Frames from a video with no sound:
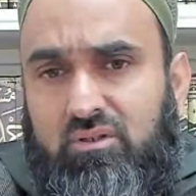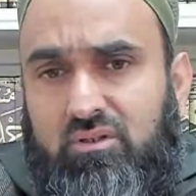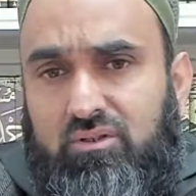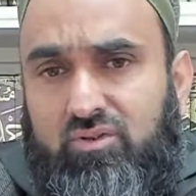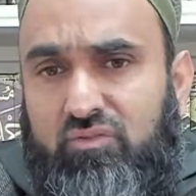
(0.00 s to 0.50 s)

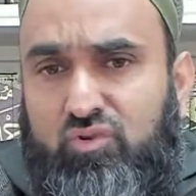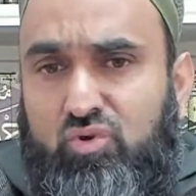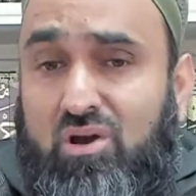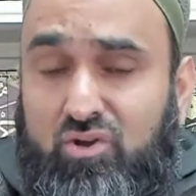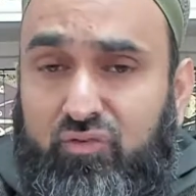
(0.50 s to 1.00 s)
So if
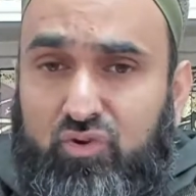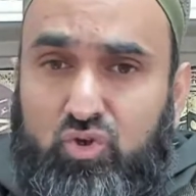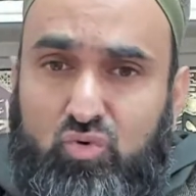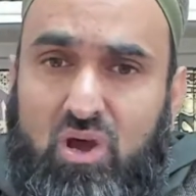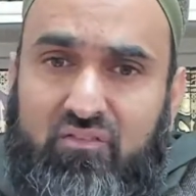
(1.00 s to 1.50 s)
you
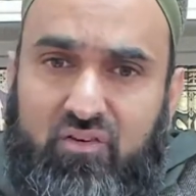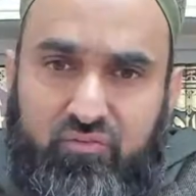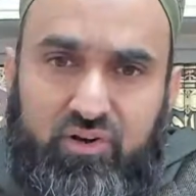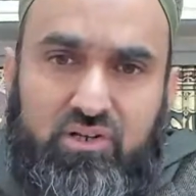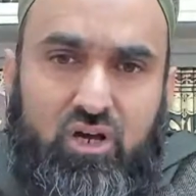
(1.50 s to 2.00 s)
do have a free
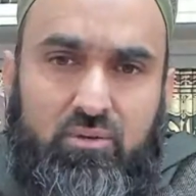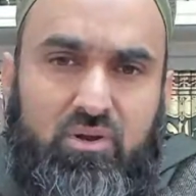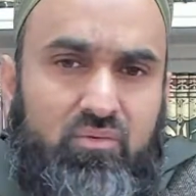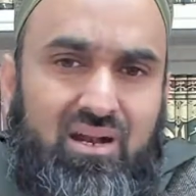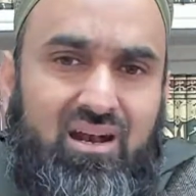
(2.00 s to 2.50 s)
time,
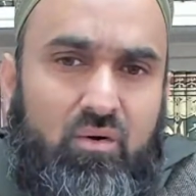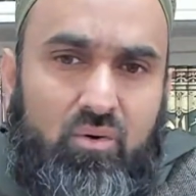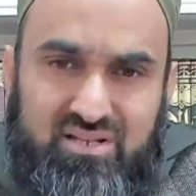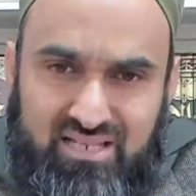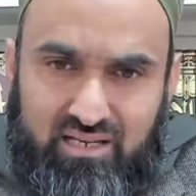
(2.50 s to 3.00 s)
even an hour a
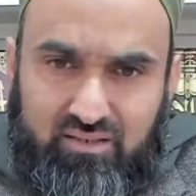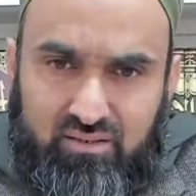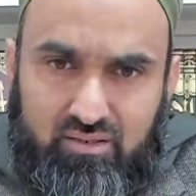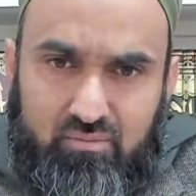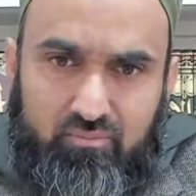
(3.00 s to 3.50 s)
day,
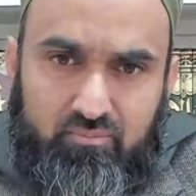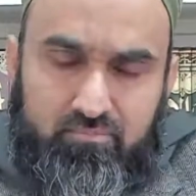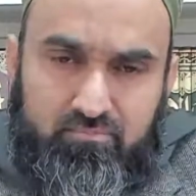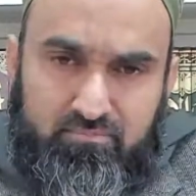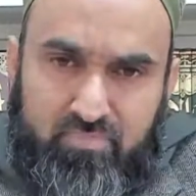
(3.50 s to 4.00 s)

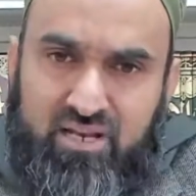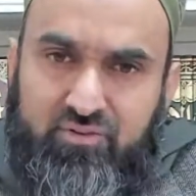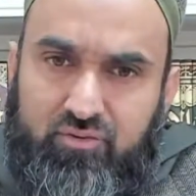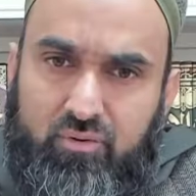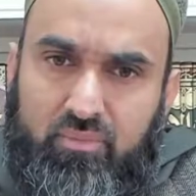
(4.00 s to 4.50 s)
benefit
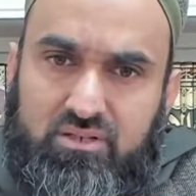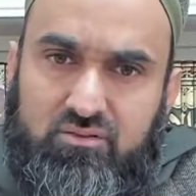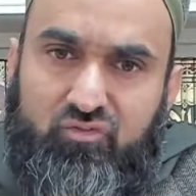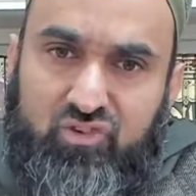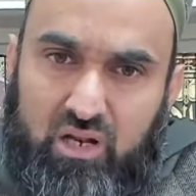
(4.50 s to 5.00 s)
from it,
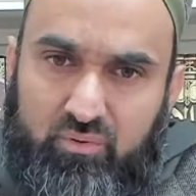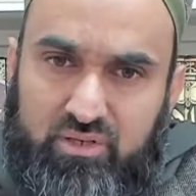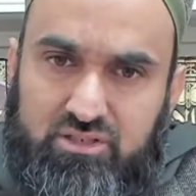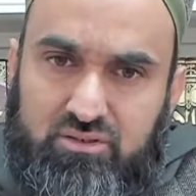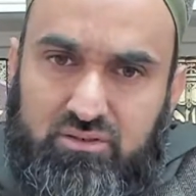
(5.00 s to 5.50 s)
value it.
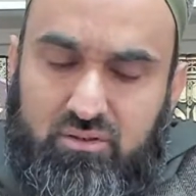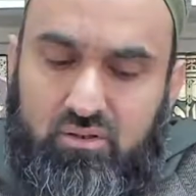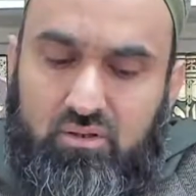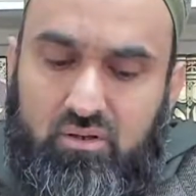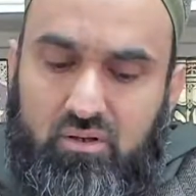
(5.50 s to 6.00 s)

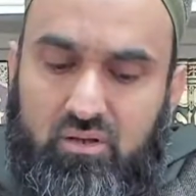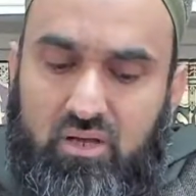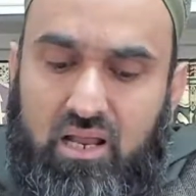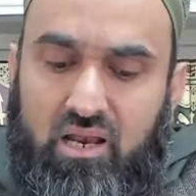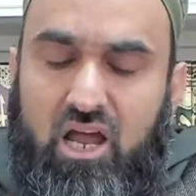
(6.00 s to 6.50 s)

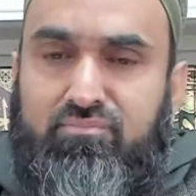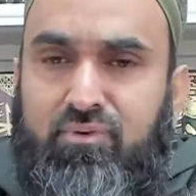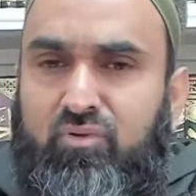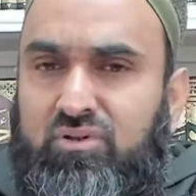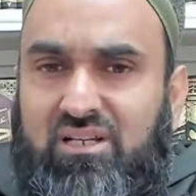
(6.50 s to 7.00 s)
And life
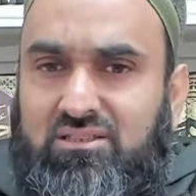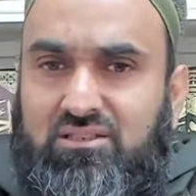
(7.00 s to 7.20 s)
before death.